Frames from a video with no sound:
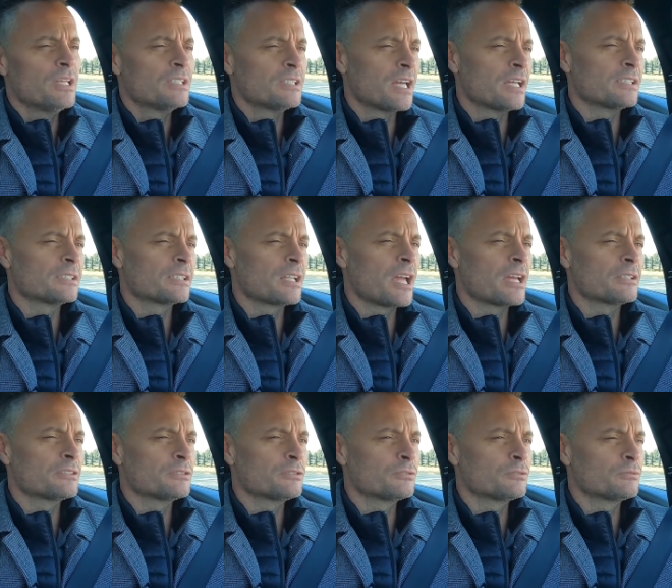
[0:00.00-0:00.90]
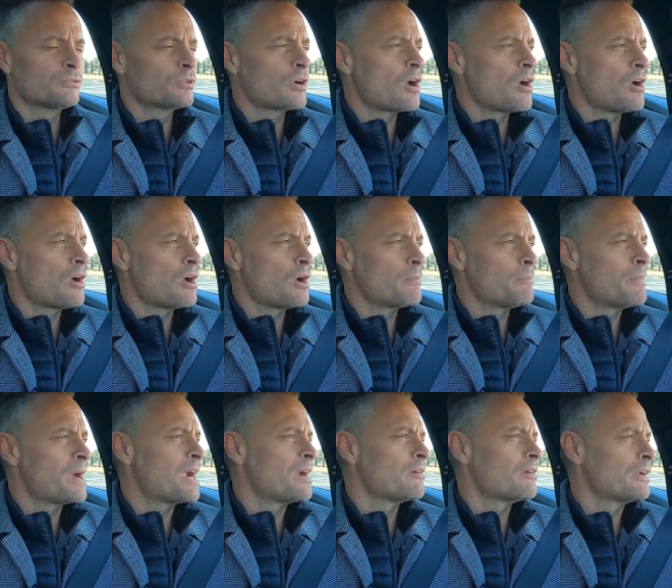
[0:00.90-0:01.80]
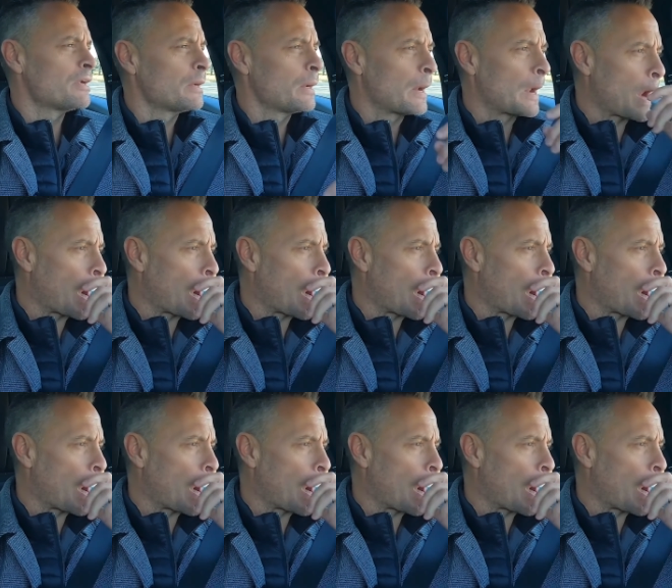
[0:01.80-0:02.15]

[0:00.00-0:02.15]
Tastes like strawberry